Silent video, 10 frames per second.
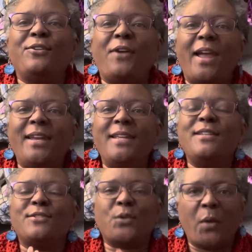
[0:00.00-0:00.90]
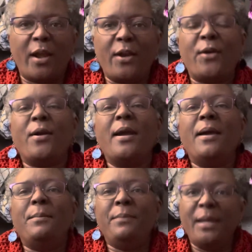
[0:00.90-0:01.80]
Granny Square
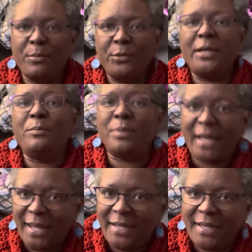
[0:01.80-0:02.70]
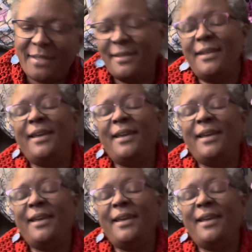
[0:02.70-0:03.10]
memory blanket